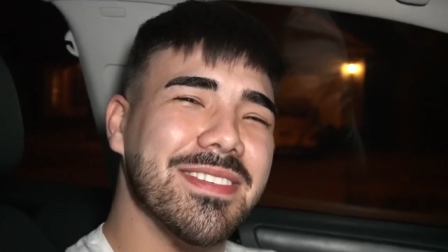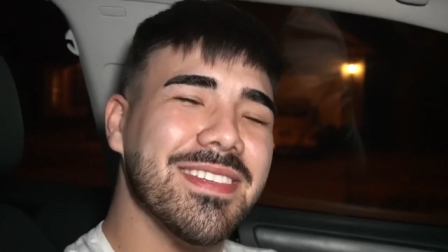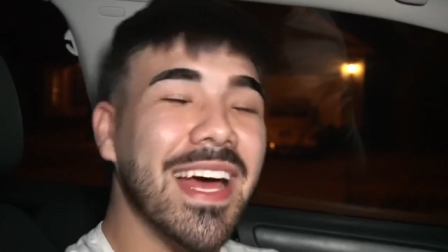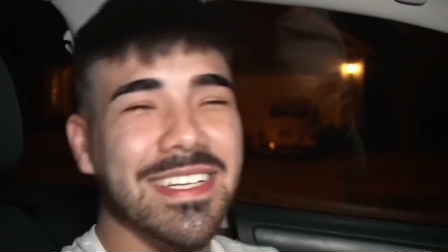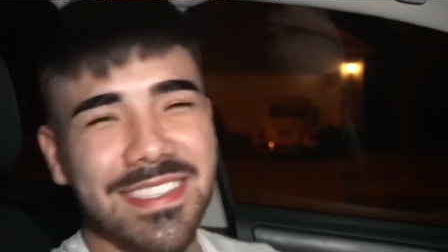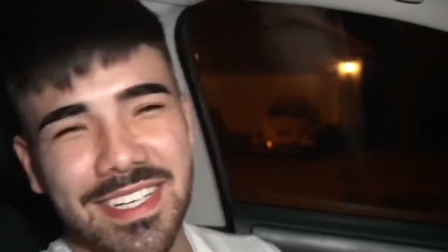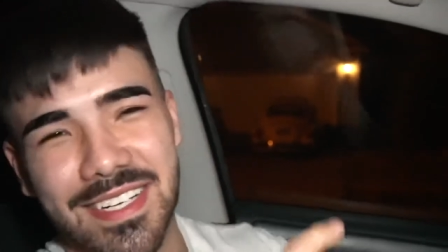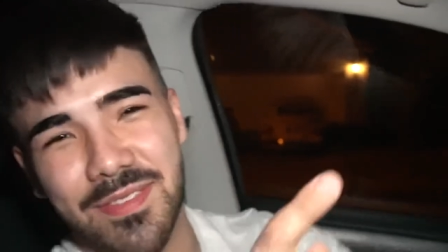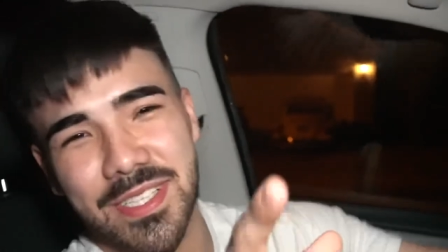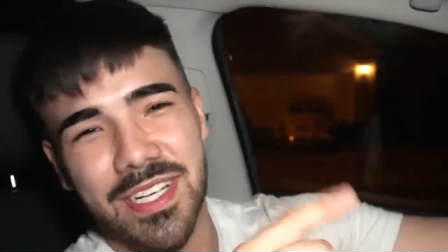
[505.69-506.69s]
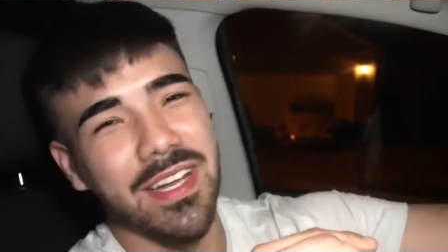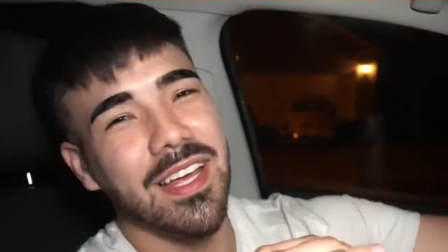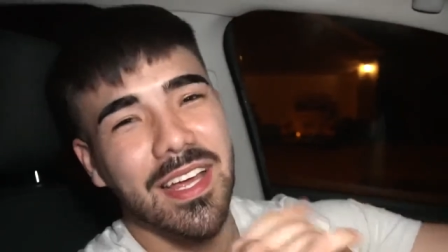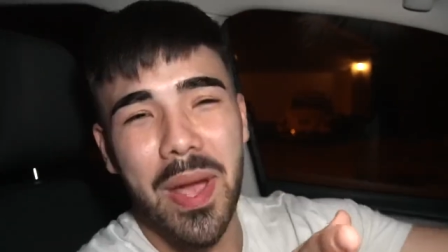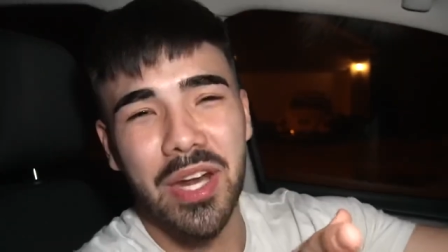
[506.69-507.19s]
Nah, just kidding, we're done.
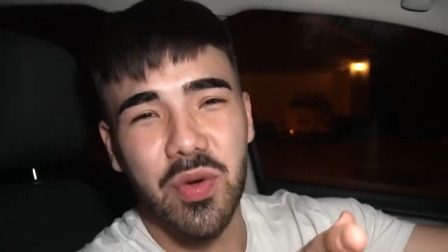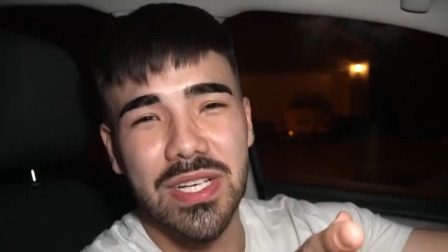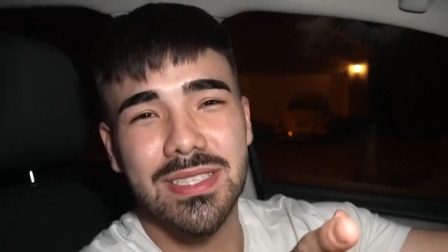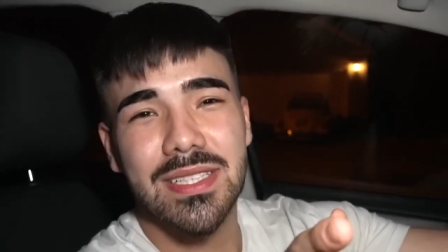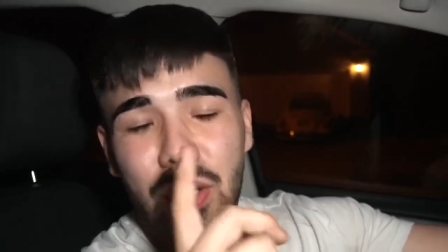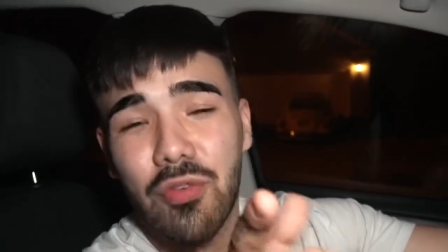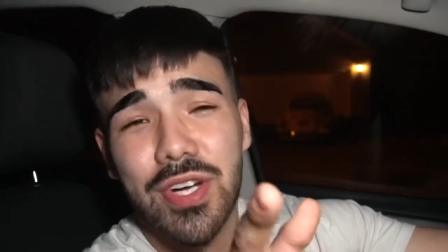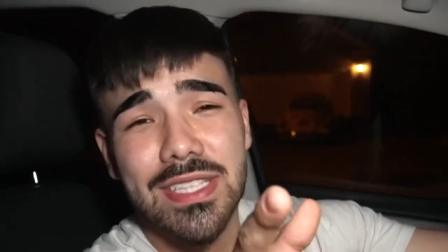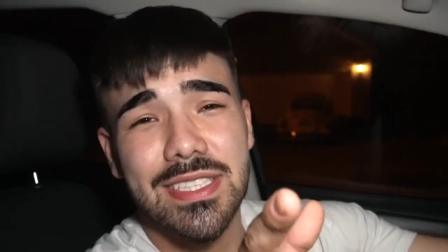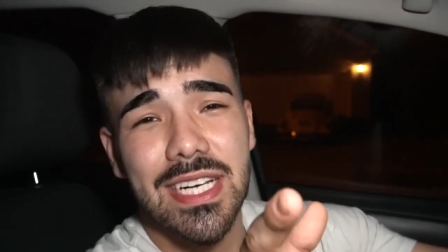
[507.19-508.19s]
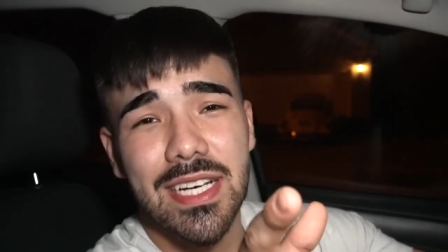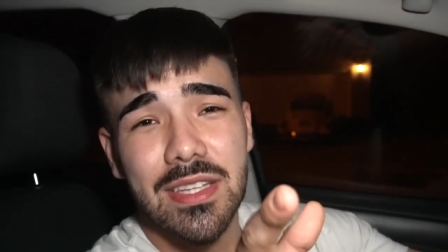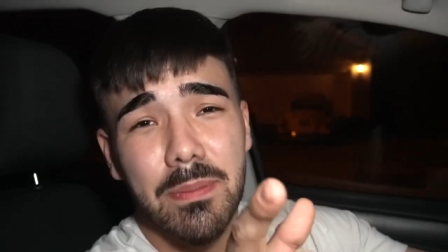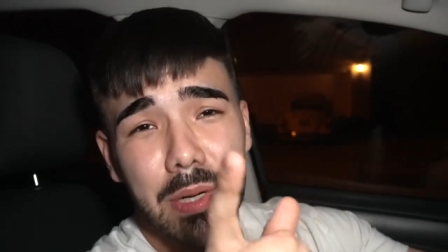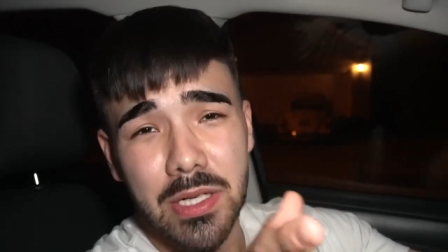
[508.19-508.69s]
Anyways, don't forget to check out the
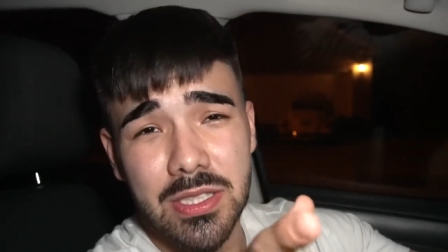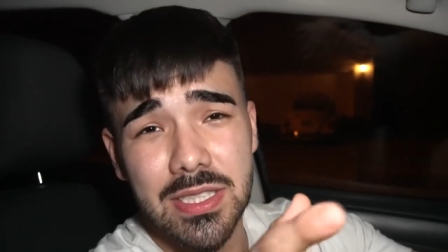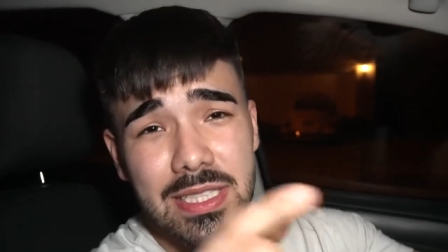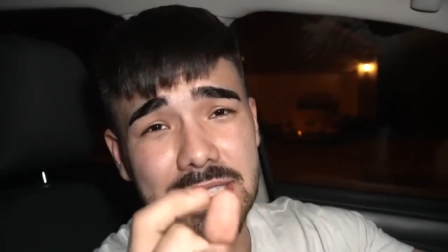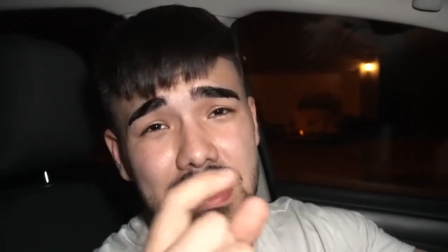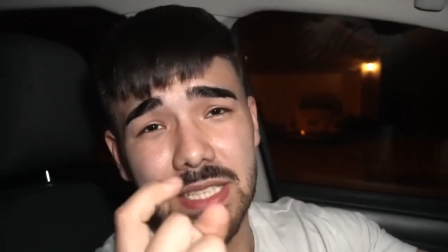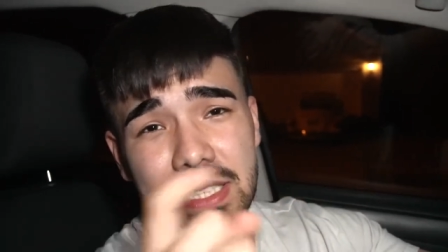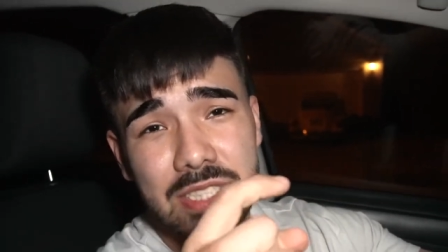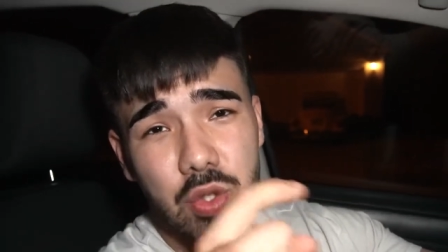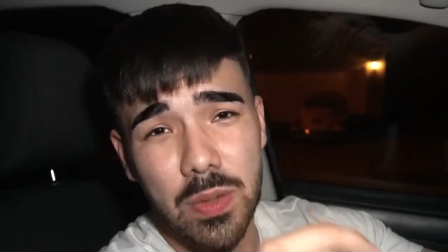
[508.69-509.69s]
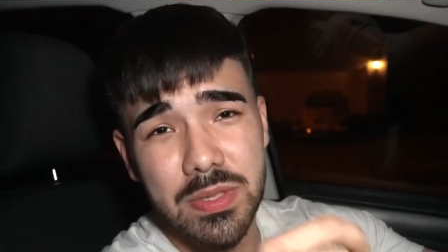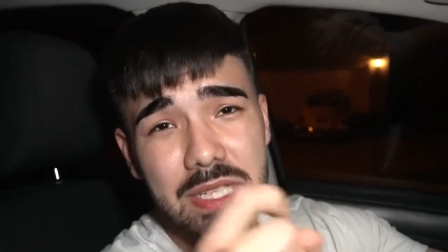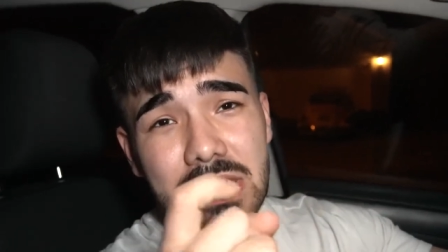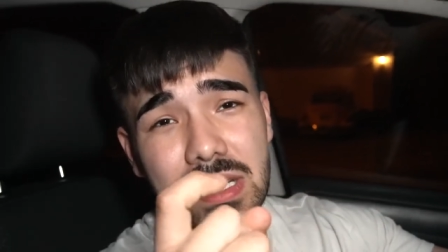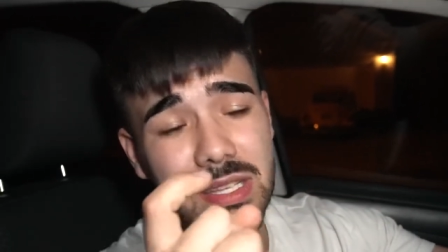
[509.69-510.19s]
merch. It's in the
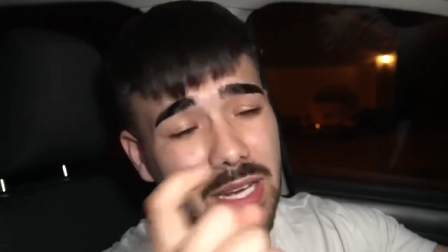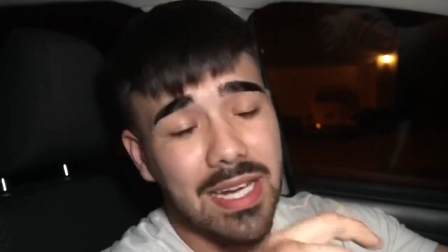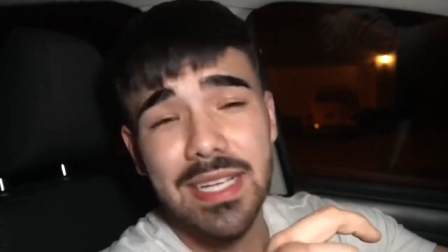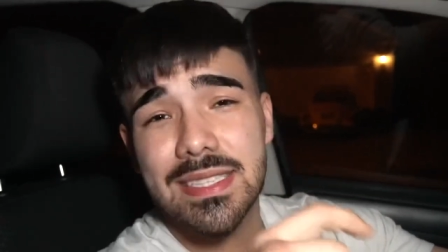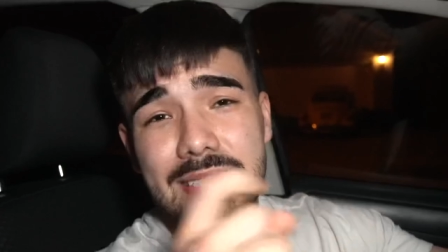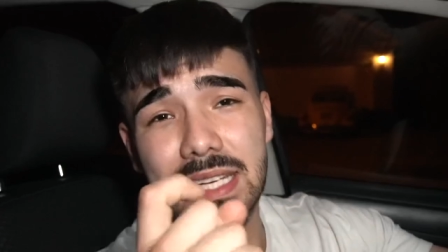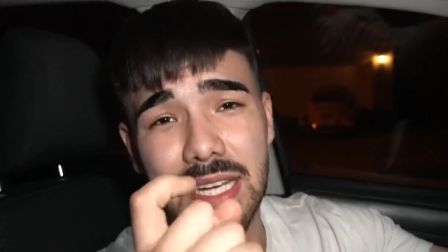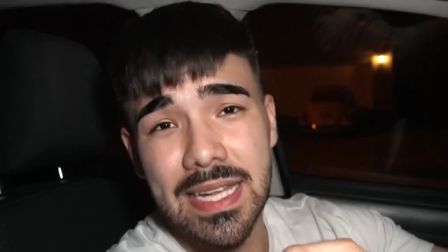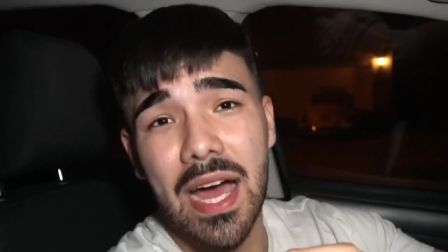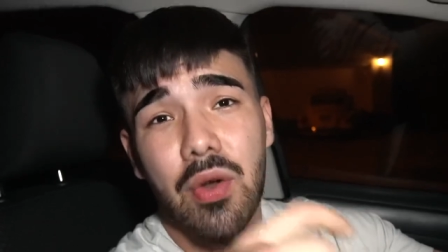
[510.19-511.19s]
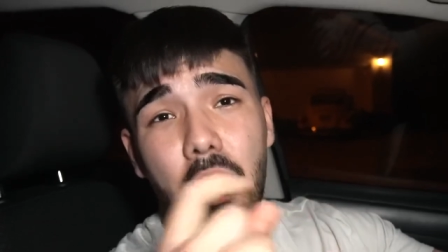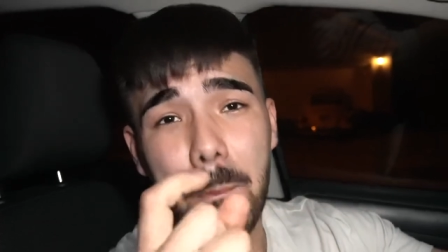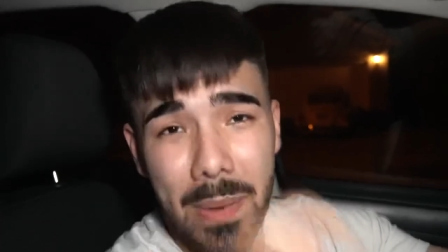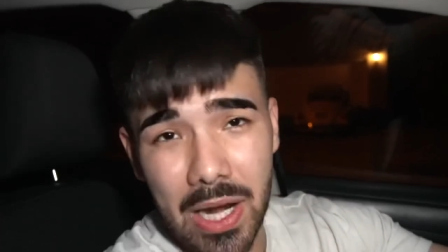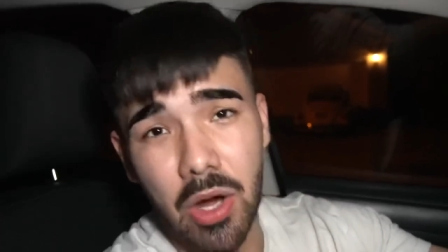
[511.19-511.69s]
description, the links down
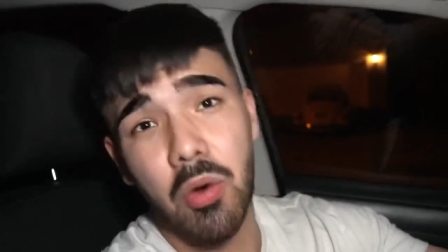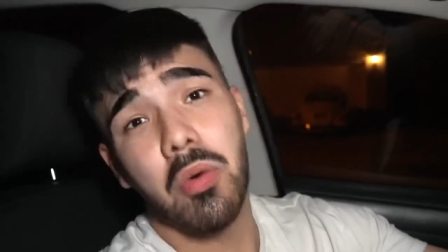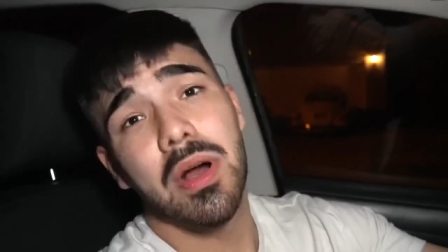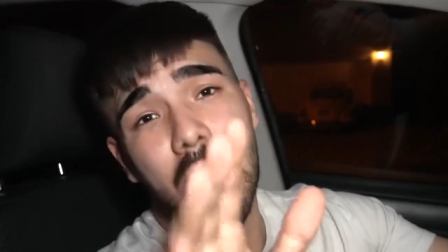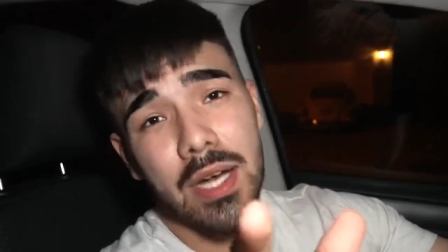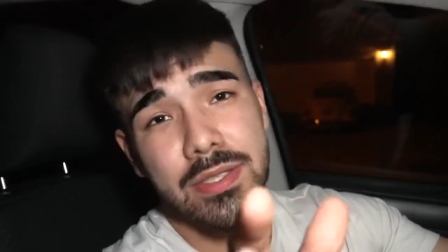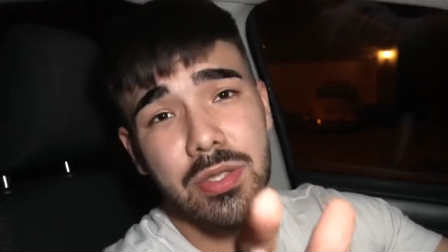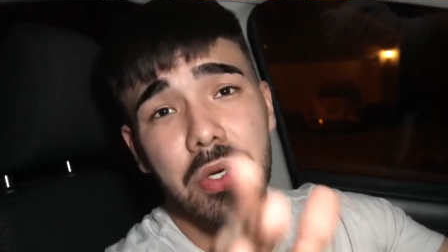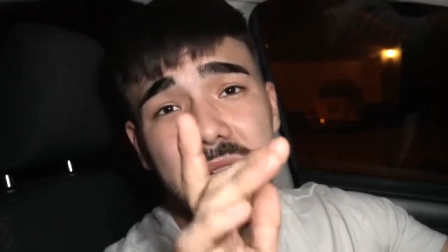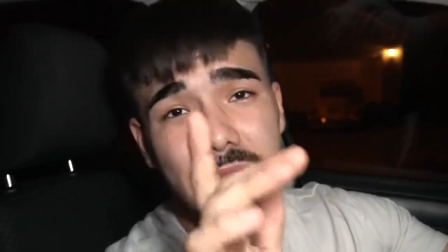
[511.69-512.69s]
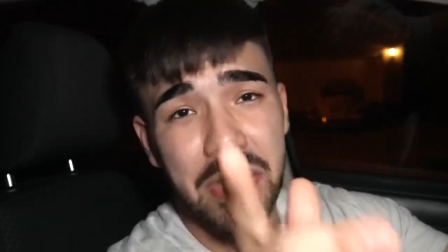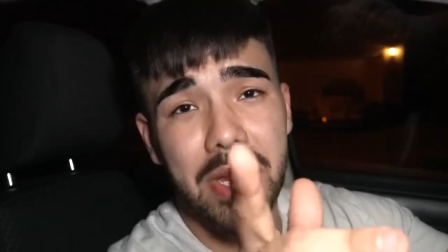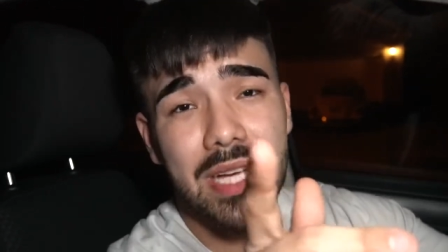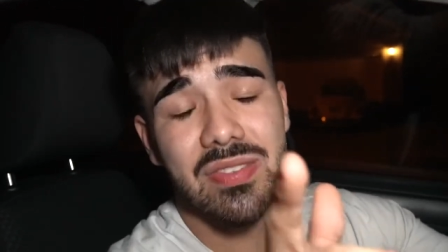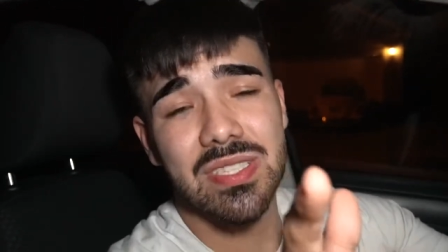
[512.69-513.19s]
below. Also, thank you
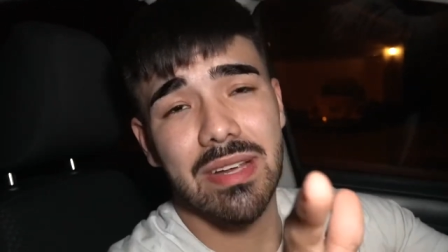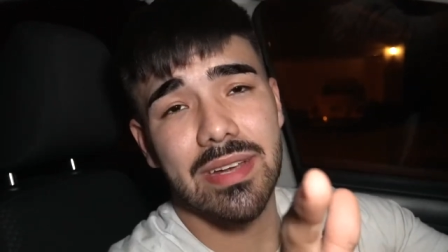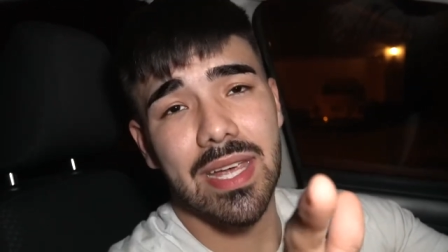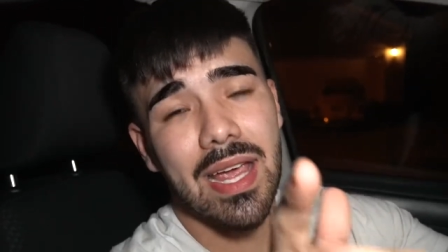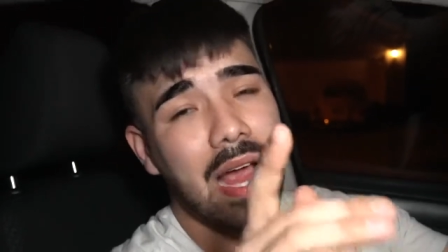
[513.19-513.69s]
guys for 7K.